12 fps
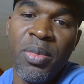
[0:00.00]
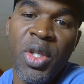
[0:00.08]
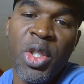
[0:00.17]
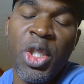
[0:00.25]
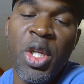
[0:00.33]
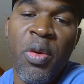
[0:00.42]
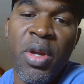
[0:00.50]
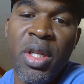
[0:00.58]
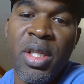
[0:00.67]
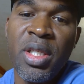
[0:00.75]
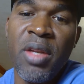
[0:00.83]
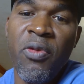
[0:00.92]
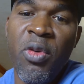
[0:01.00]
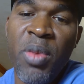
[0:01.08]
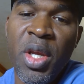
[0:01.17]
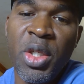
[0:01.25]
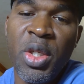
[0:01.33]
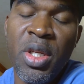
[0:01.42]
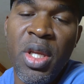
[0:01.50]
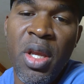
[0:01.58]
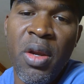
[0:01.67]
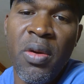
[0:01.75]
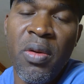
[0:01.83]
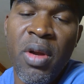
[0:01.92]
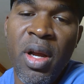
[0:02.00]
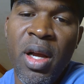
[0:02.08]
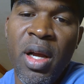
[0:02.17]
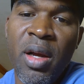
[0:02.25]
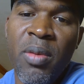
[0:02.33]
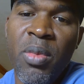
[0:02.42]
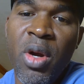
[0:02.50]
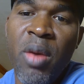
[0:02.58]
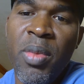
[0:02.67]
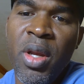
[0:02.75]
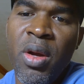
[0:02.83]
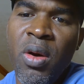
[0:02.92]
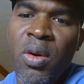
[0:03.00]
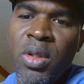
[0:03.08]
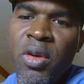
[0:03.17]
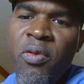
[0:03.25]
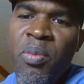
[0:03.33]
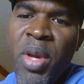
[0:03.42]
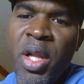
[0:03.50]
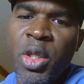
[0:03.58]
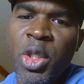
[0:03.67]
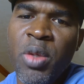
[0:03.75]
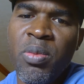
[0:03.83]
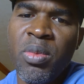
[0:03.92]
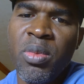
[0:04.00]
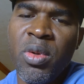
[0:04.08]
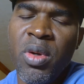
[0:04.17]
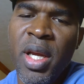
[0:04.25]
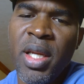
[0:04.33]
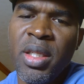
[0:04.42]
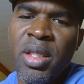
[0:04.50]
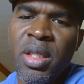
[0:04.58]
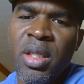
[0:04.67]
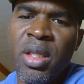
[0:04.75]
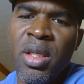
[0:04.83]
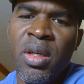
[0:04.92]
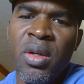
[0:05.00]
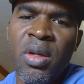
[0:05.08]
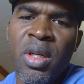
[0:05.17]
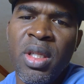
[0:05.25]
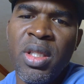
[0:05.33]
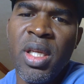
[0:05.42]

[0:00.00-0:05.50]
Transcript: just sharing this information here coming out of Belgium, right? It